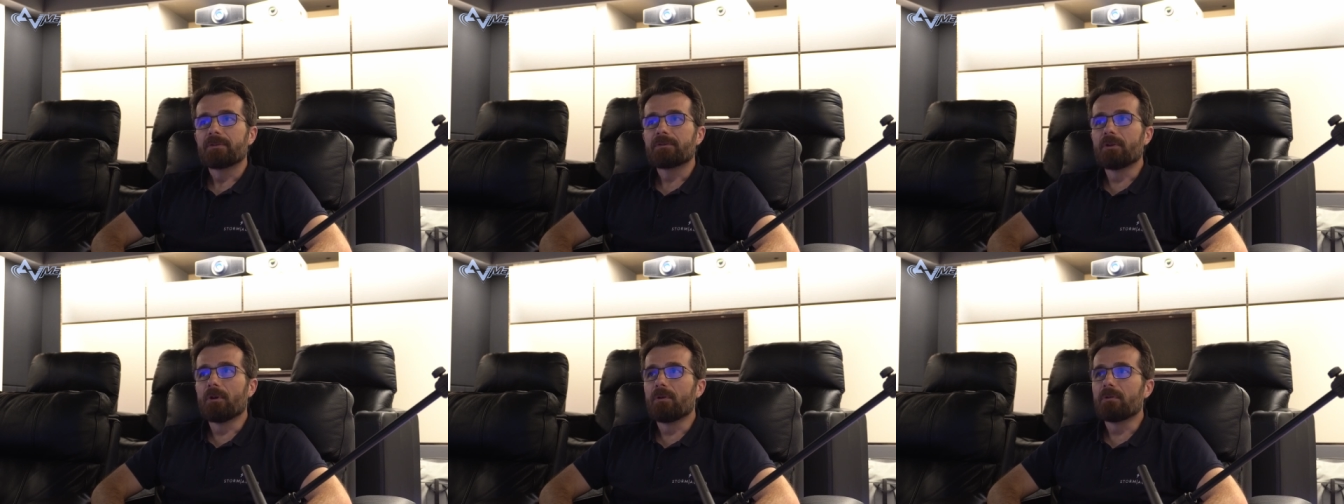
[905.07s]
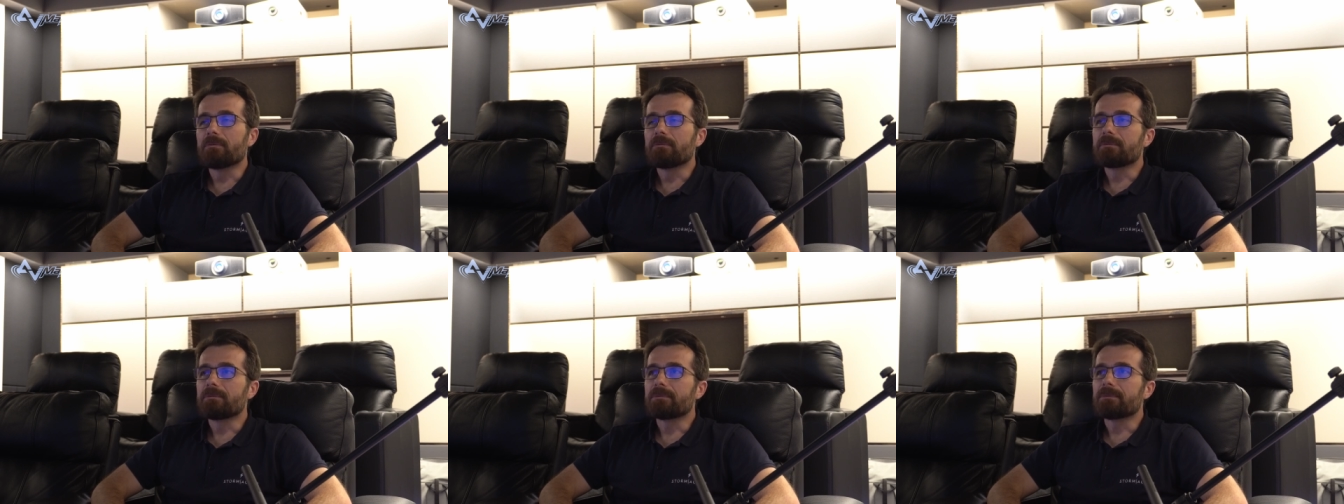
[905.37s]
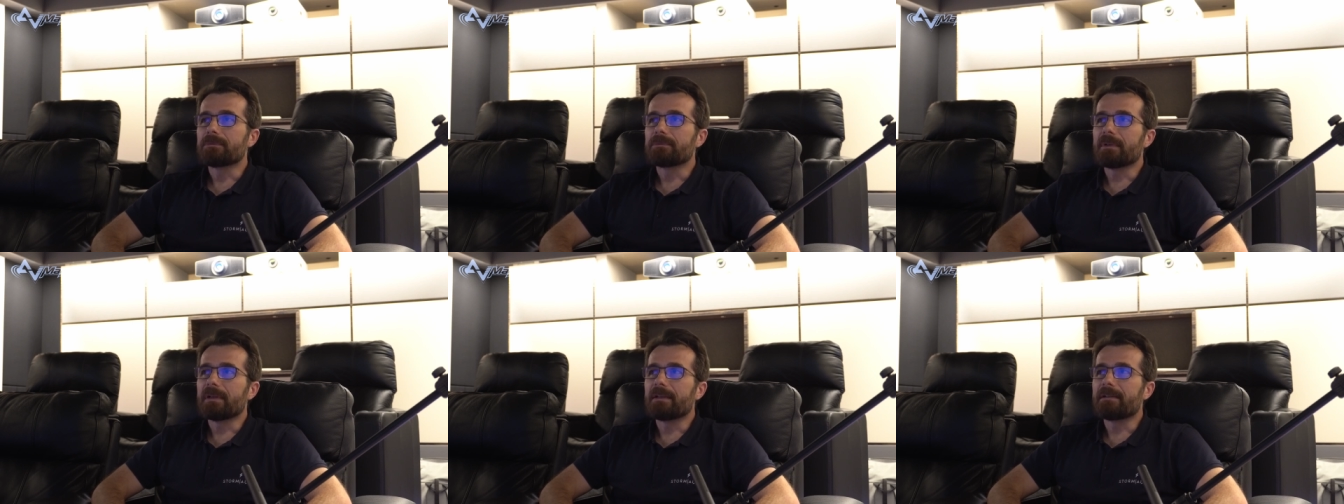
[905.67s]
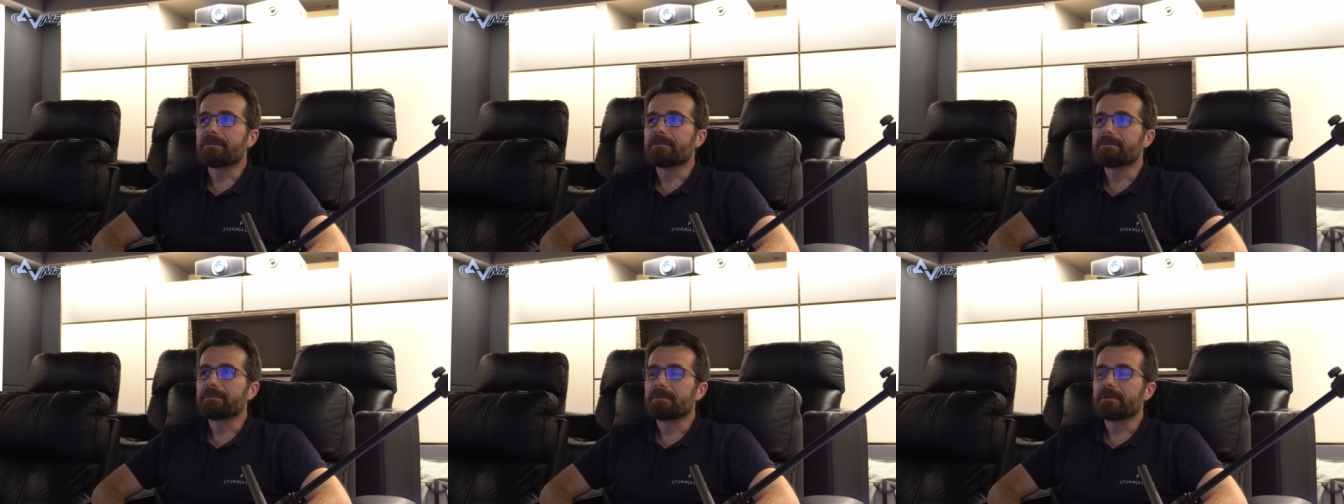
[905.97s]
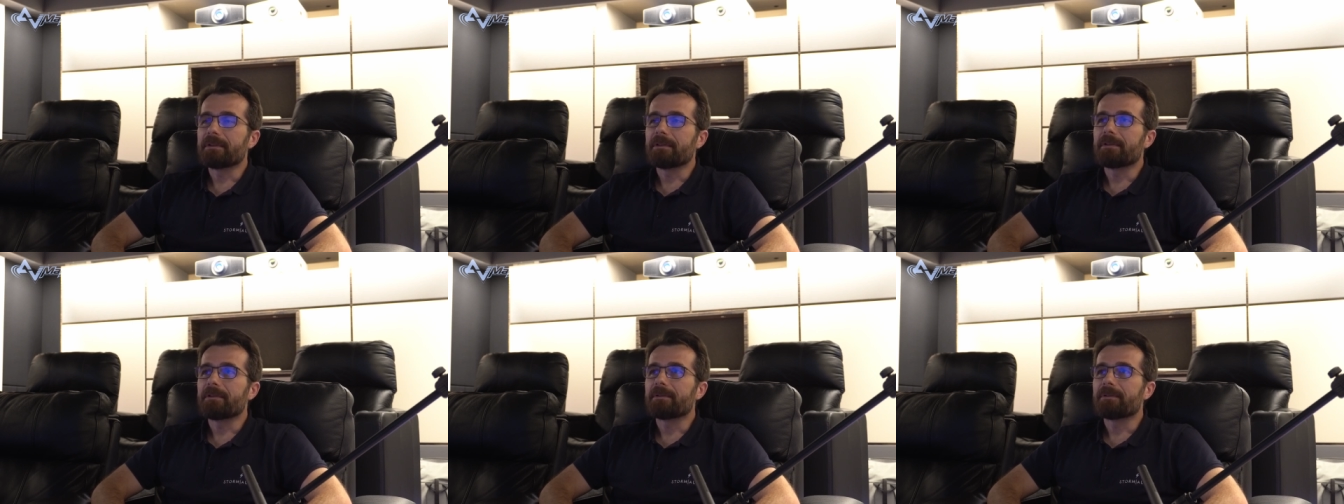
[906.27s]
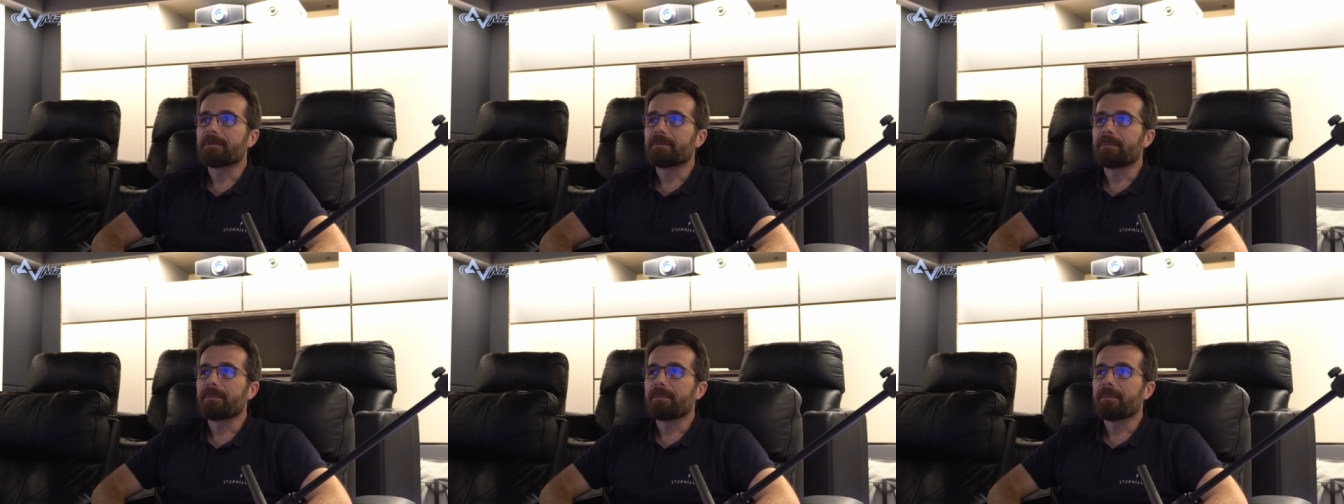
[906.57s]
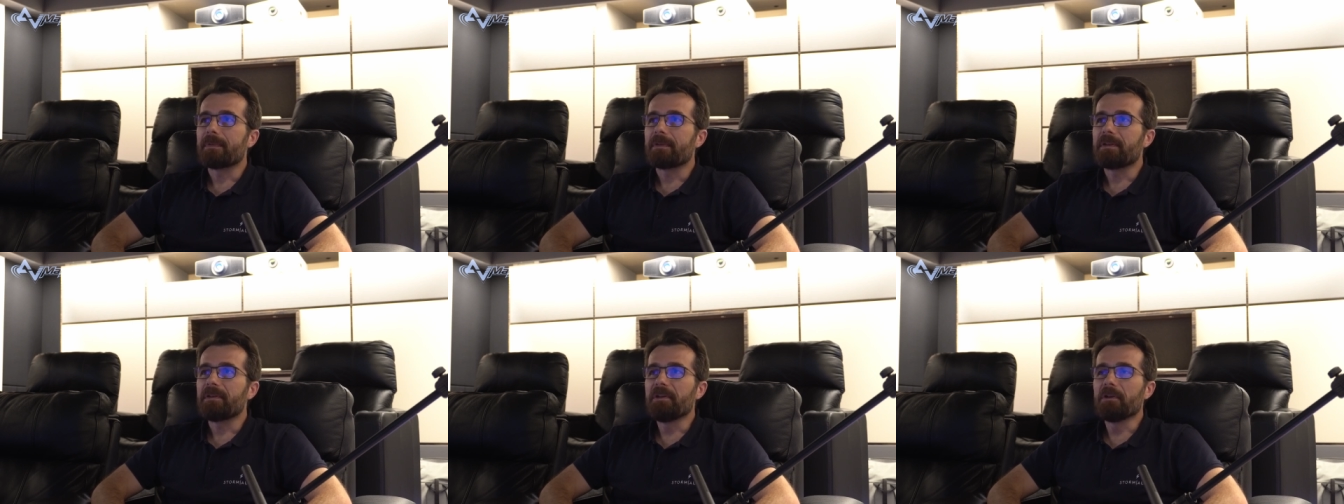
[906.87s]
so well
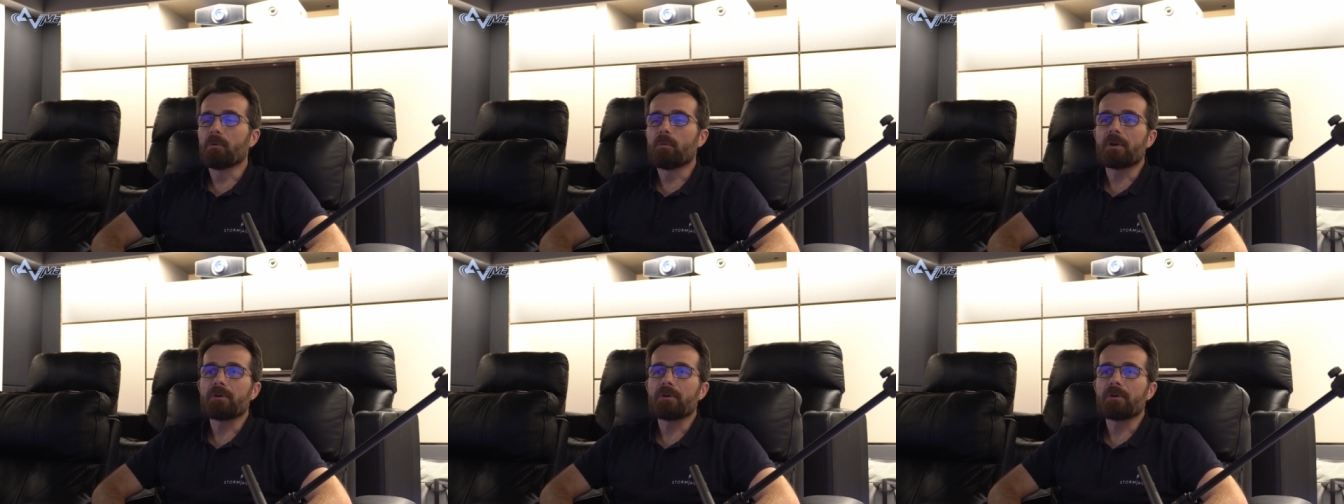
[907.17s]
here,